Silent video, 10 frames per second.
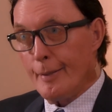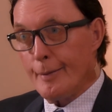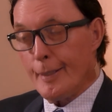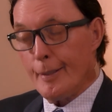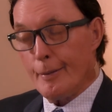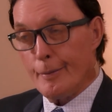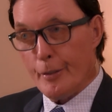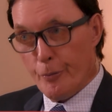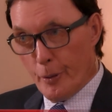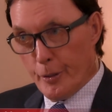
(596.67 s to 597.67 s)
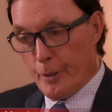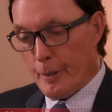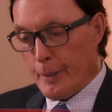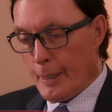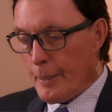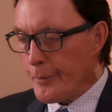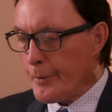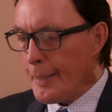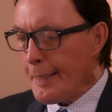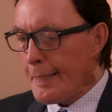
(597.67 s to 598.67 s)
that are less fortunate than
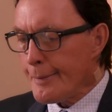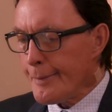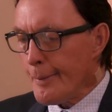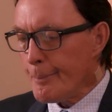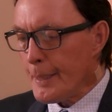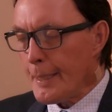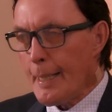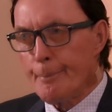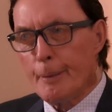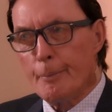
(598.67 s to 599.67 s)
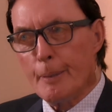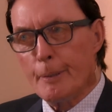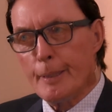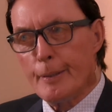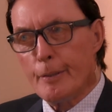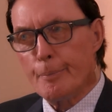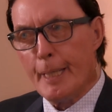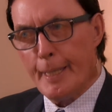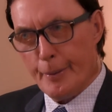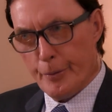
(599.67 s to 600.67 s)
us, had something happen maybe in their
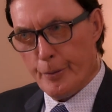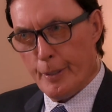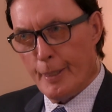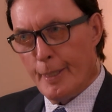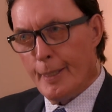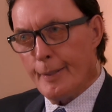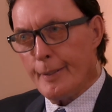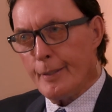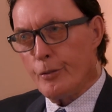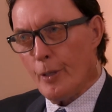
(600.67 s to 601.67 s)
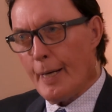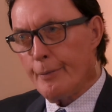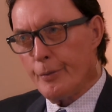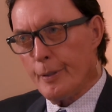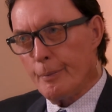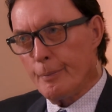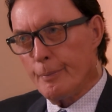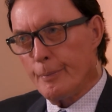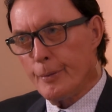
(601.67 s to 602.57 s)
past that drives them.